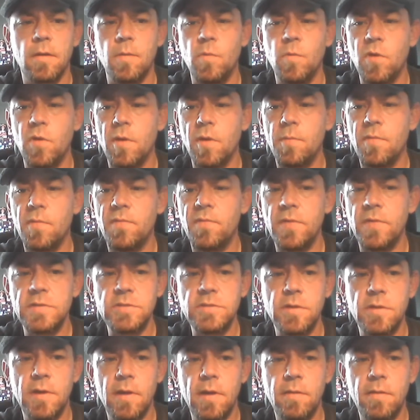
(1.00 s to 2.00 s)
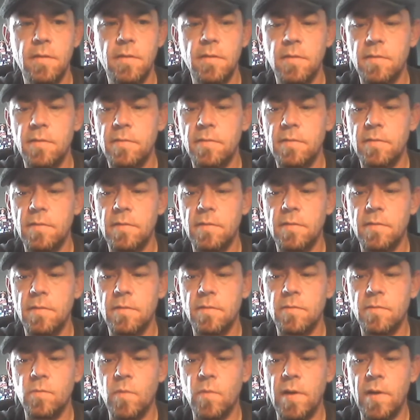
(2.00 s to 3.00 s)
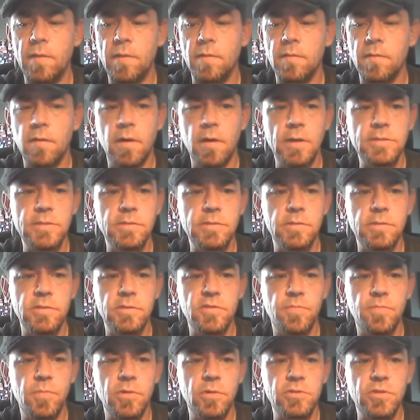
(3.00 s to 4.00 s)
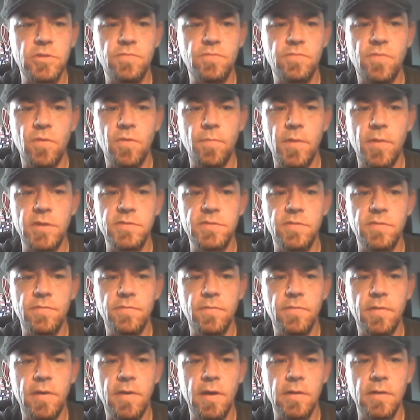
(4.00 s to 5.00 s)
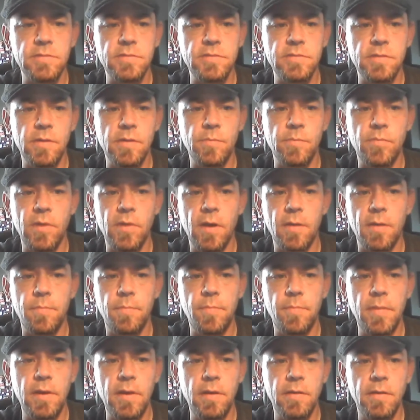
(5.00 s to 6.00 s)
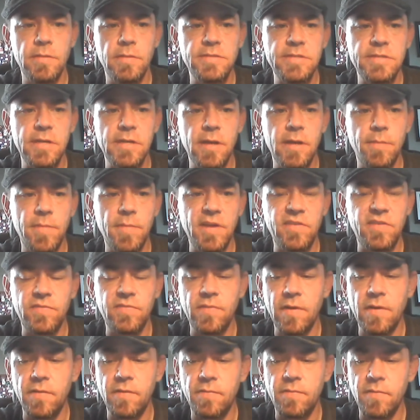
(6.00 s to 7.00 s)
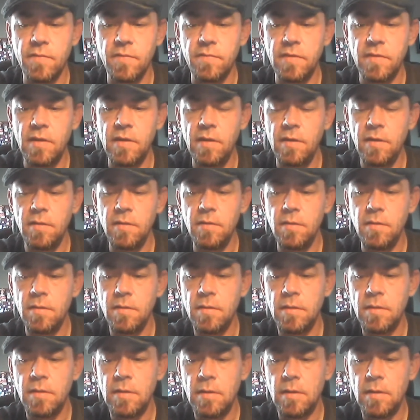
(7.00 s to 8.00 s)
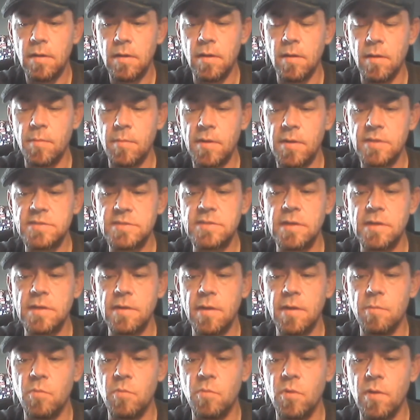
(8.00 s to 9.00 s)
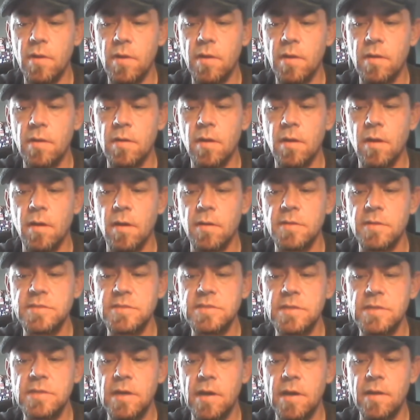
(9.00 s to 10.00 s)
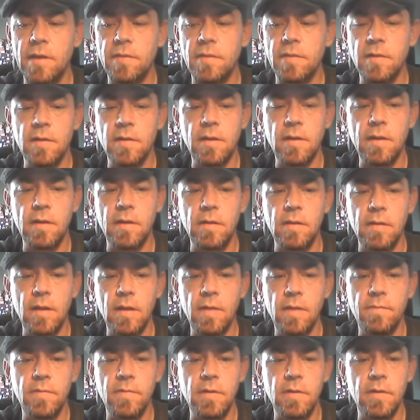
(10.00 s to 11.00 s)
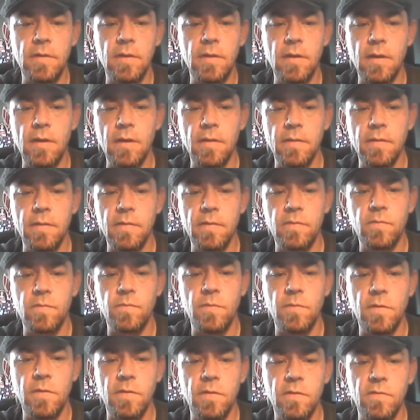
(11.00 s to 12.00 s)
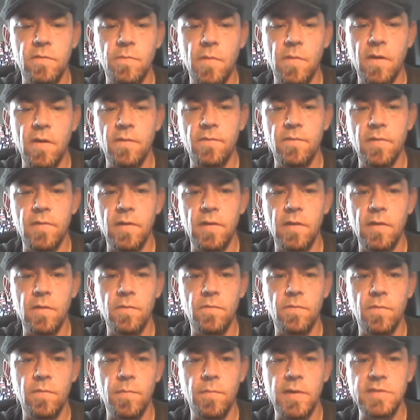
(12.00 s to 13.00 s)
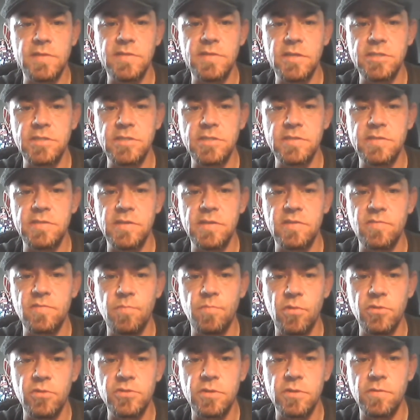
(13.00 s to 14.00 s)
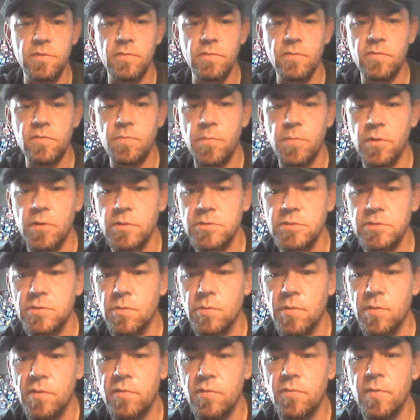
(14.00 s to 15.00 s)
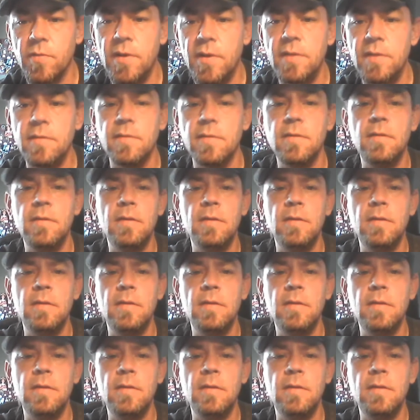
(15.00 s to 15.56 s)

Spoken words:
Good morning, Professor Allen. This is Waylon Cosner, Spiritual Formation for Counseling, Block B, CMH 515. It is Sunday morning, August 9th at 8:11, and this is my video for my Session 6 Personal Spiritual Retreat.